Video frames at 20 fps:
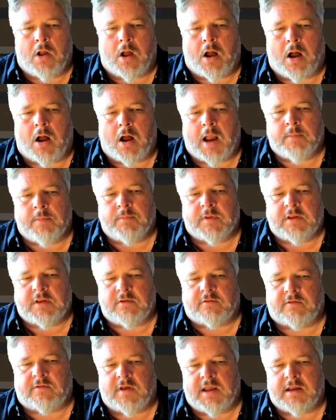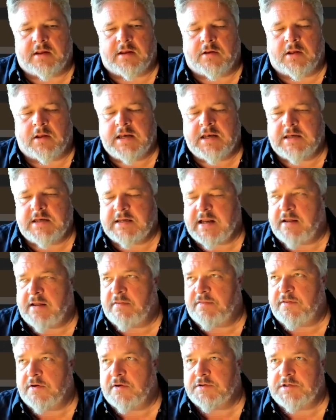I'm then saying indicator
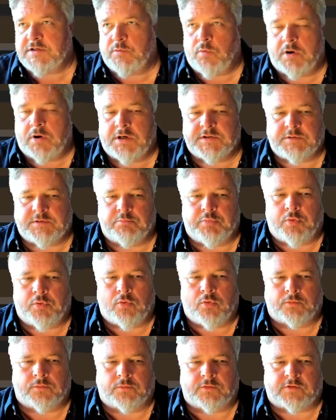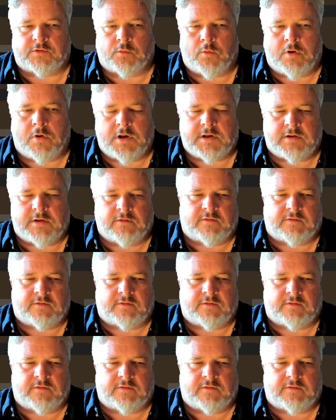31 is important. So what I can say